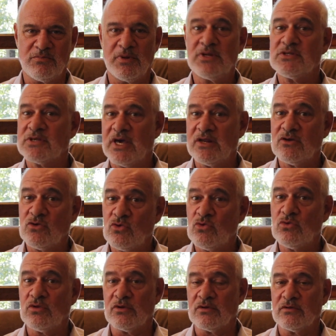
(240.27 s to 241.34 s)
but it's getting
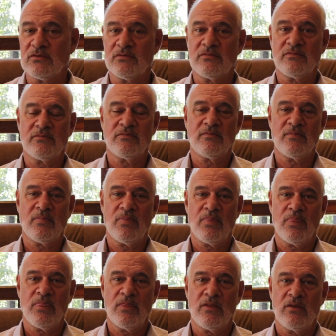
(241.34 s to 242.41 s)
cooler.
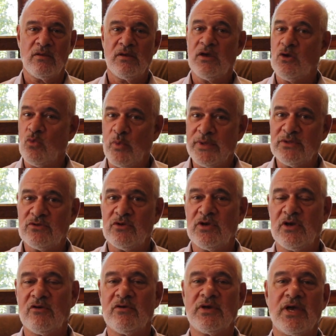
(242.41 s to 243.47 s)
In winter
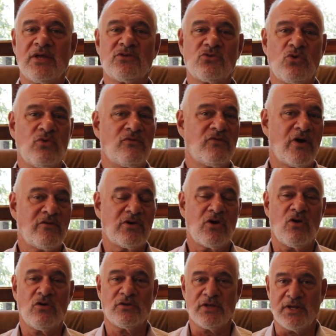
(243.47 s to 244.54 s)
here, it gets co very
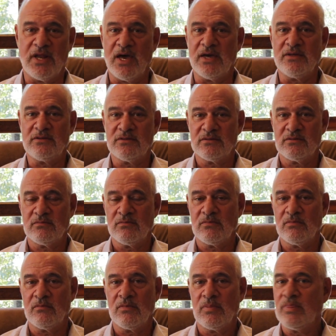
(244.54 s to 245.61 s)
cold at night.
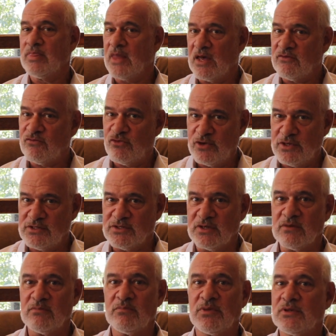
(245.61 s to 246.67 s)
Not
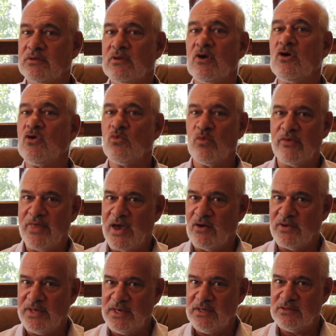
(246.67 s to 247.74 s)
freezing, but
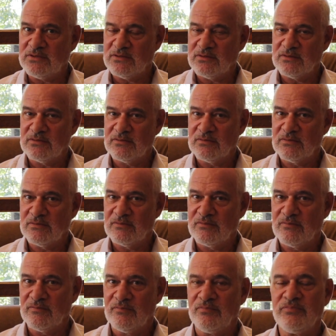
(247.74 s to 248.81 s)
without heat.
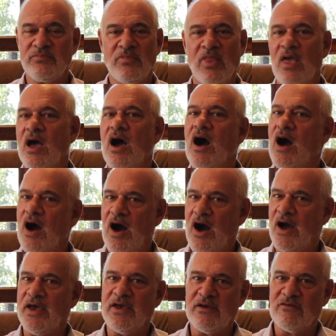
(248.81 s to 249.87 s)

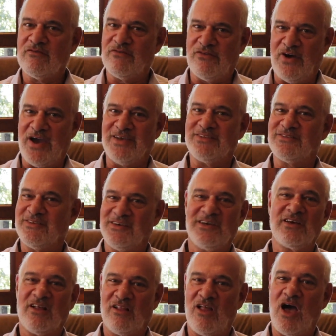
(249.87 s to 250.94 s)
I fight
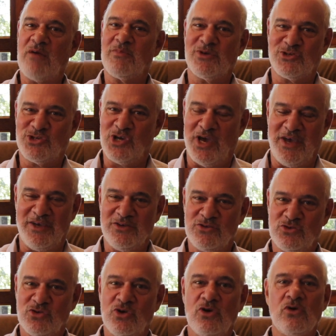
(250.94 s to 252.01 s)
climate
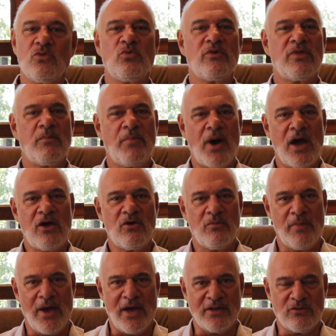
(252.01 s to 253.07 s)
change with a
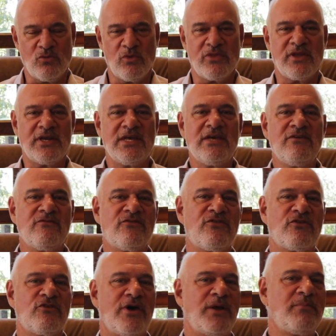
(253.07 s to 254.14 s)
biomat, with an
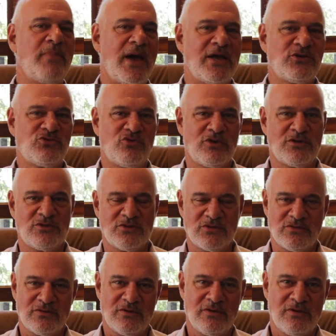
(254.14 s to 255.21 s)
infrared
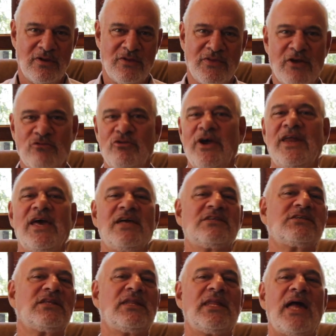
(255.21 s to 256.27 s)
mattress that
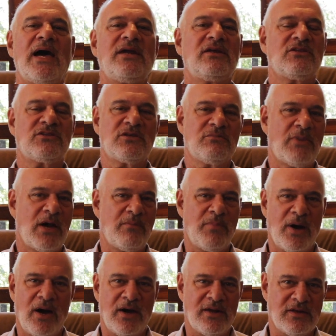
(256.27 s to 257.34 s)
radiates light into my
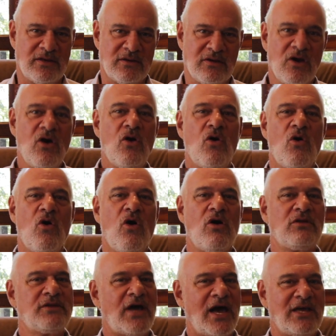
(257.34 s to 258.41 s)
body
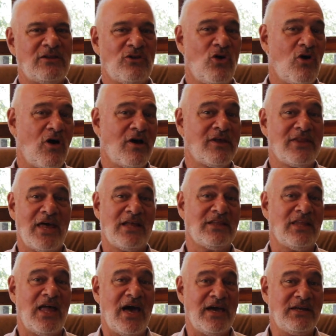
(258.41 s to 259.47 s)
all night long, and that
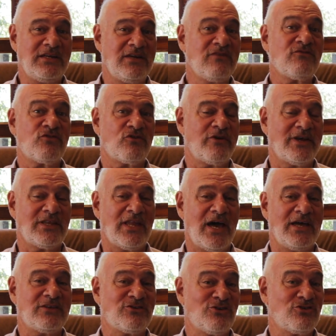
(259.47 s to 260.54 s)
light, infrared
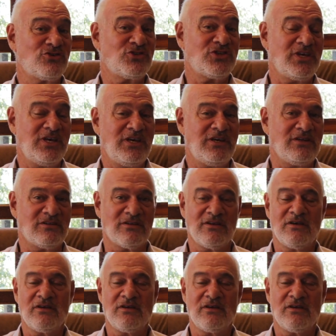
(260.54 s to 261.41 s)
light, turns to heat